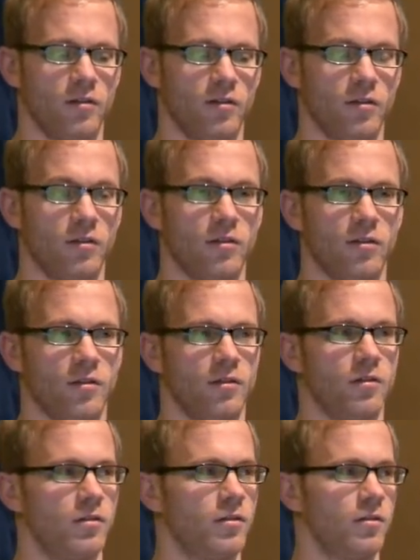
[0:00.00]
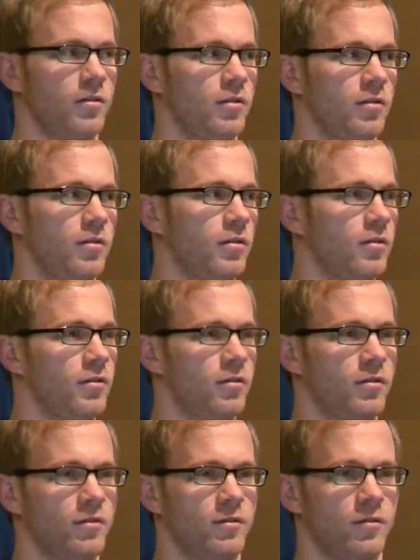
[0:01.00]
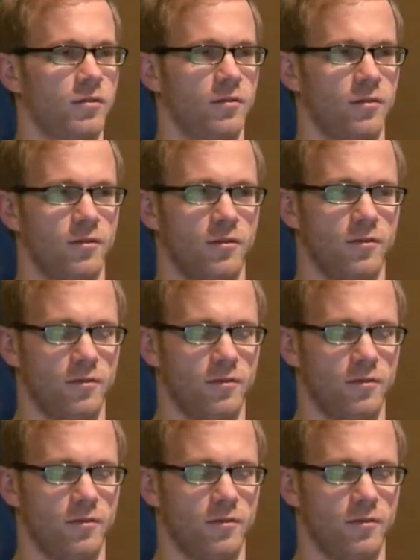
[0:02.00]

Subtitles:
No one is speaking in this clip.